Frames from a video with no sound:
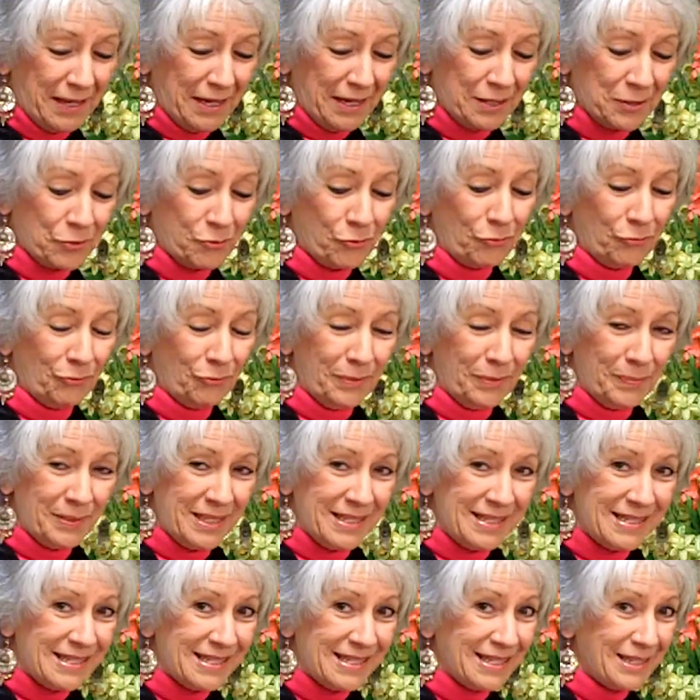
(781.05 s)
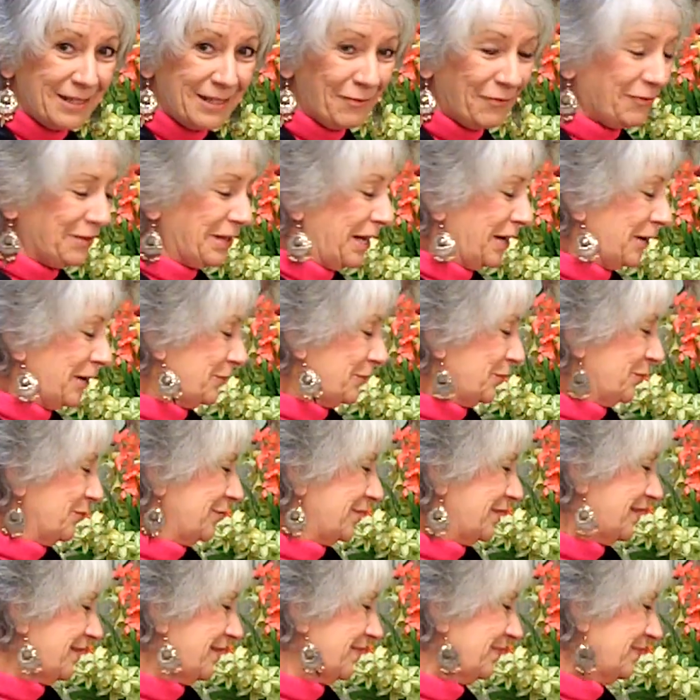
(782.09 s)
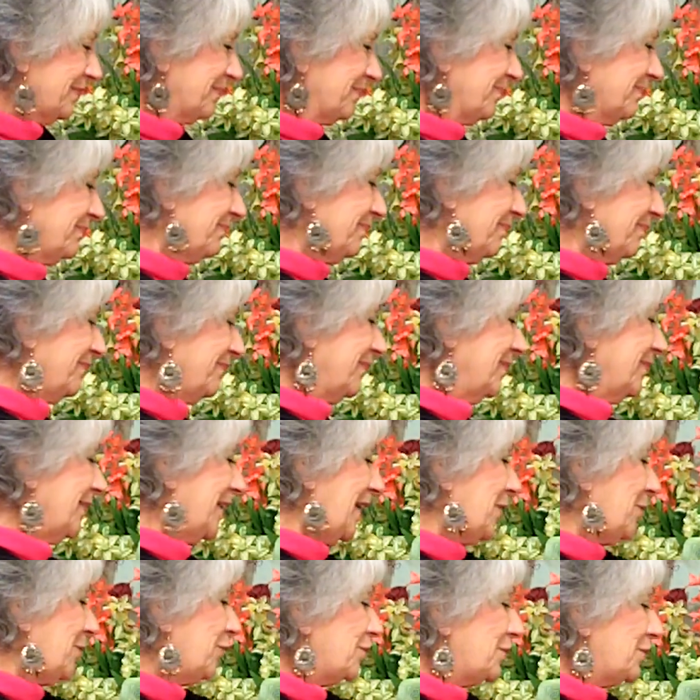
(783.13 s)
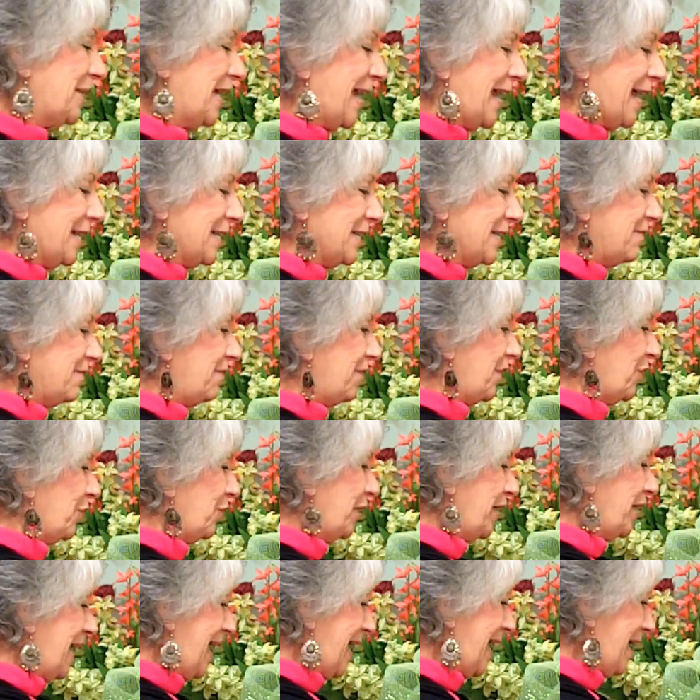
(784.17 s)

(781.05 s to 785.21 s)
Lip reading: the extra ribbons and the flowers. And her dad is very